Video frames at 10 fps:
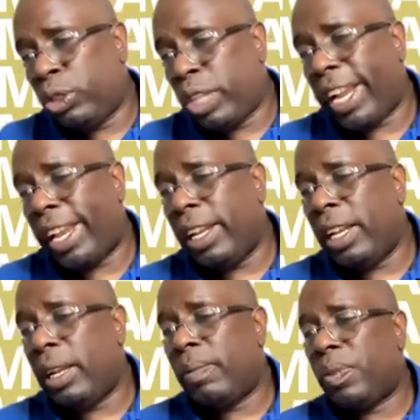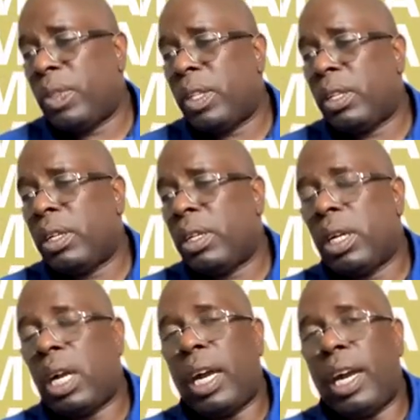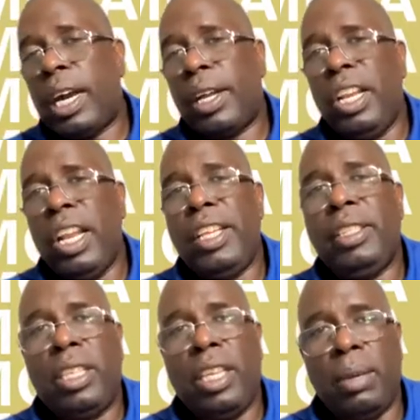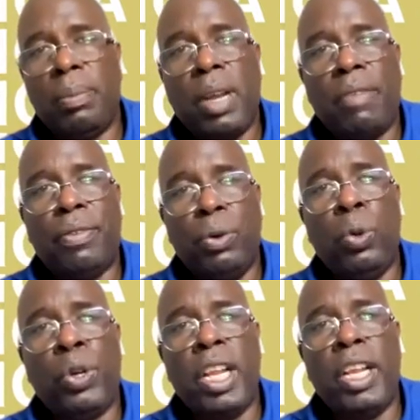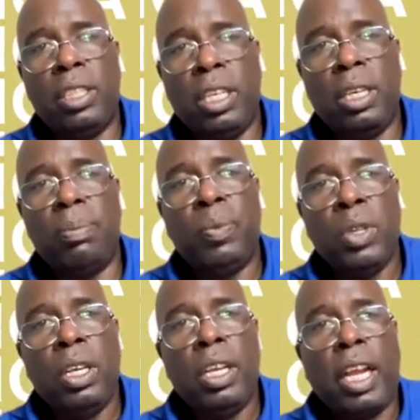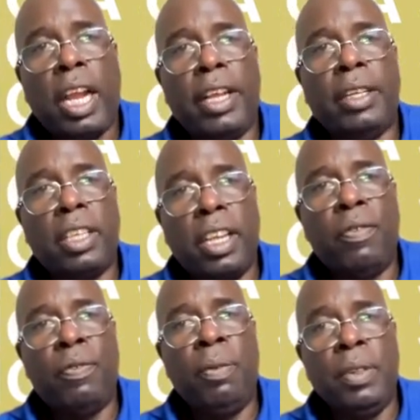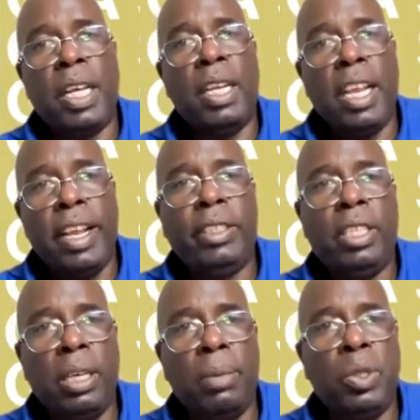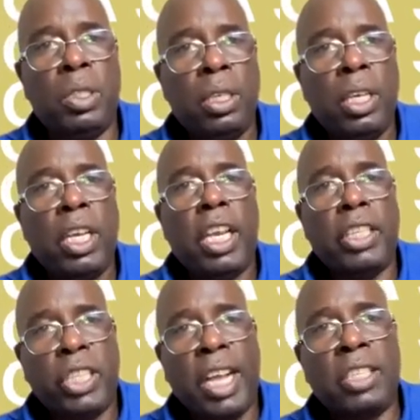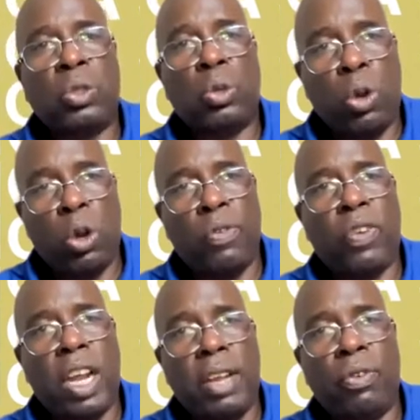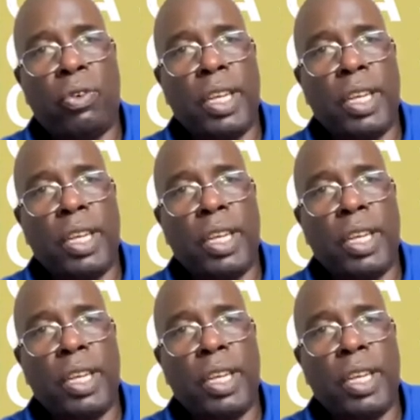taking a relay team, a full relay team, and give the relay teams a chance to qualify for